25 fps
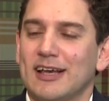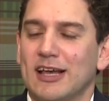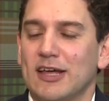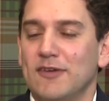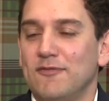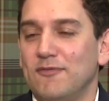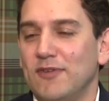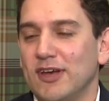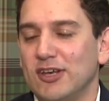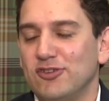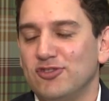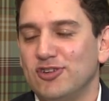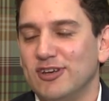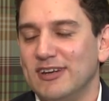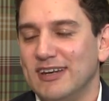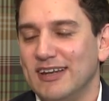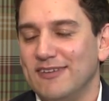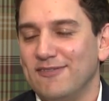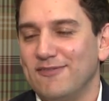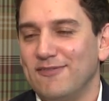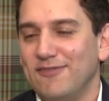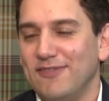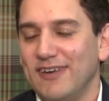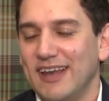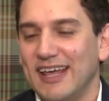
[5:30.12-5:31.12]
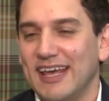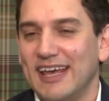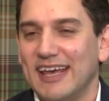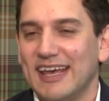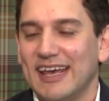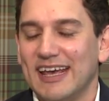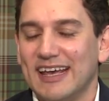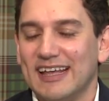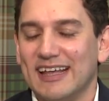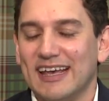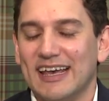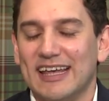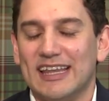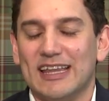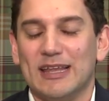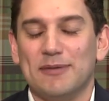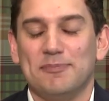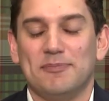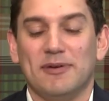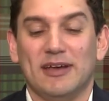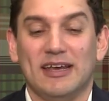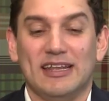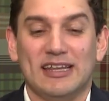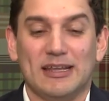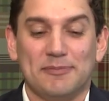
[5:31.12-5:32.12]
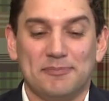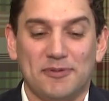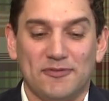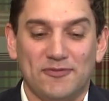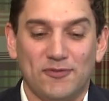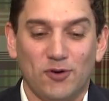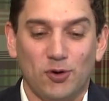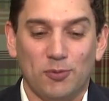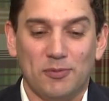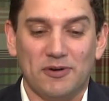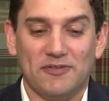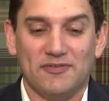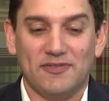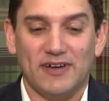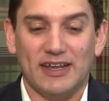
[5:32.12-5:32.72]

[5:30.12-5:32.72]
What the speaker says: conviction and flair in the performer